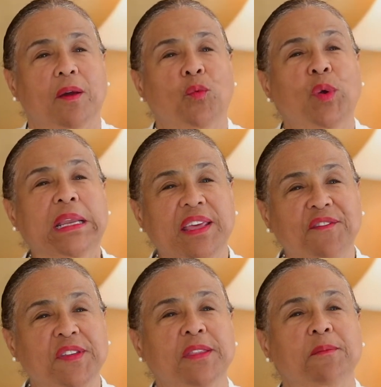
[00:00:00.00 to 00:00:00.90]
we
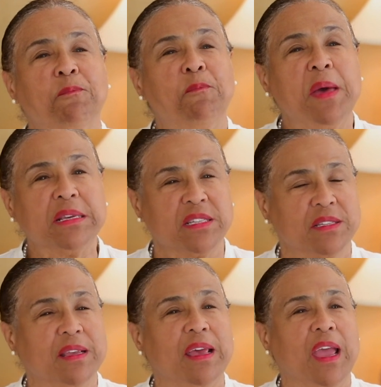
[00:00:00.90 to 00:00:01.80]
live in the best
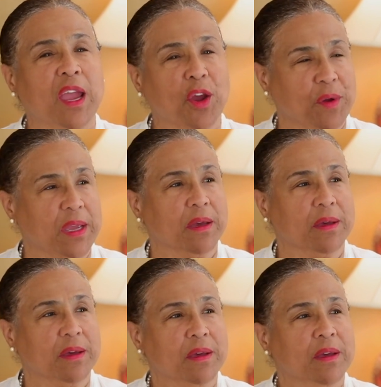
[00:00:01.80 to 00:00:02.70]
area
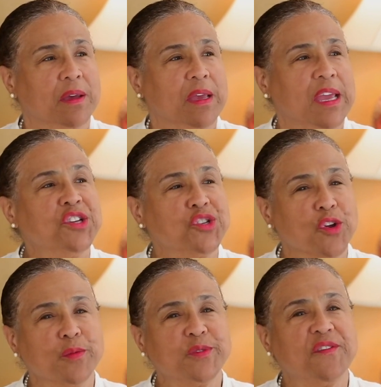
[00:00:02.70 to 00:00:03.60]
in
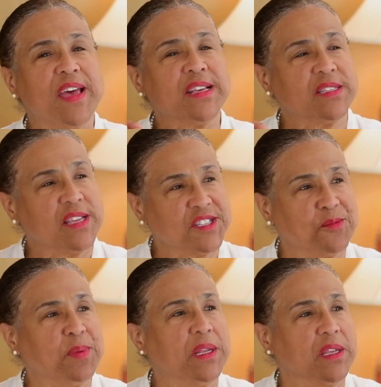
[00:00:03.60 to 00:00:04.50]
terms of
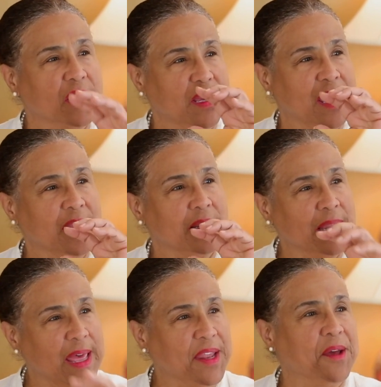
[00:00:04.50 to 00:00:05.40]
accessibility.
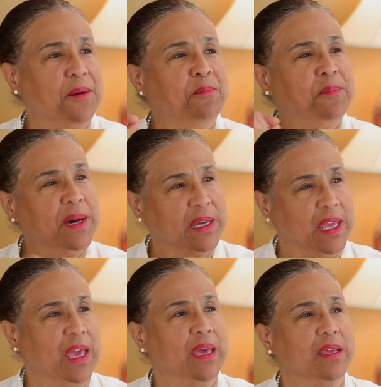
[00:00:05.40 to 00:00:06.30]
Atlanta,
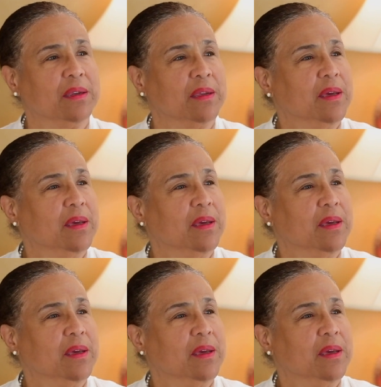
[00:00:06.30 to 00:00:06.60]
Buckhead,